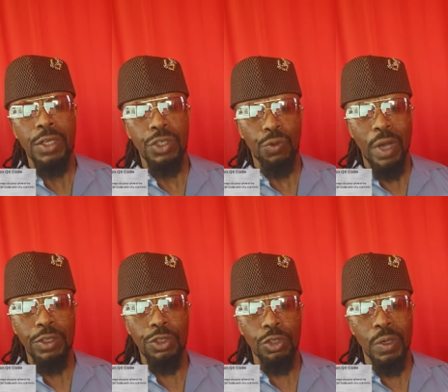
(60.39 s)
to
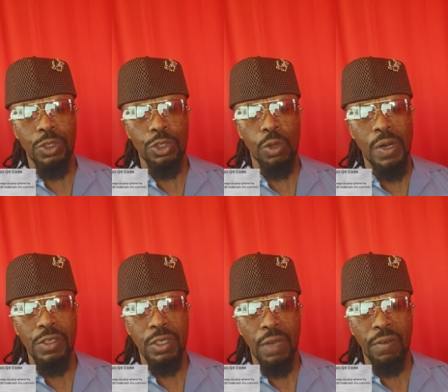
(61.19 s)
register and start
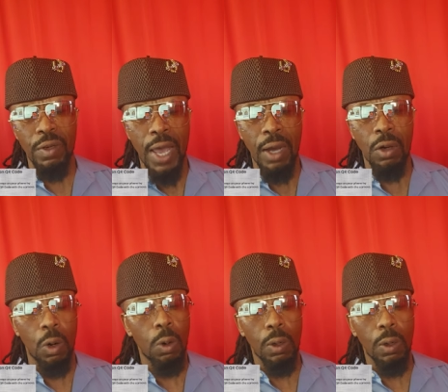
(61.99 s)
saving now.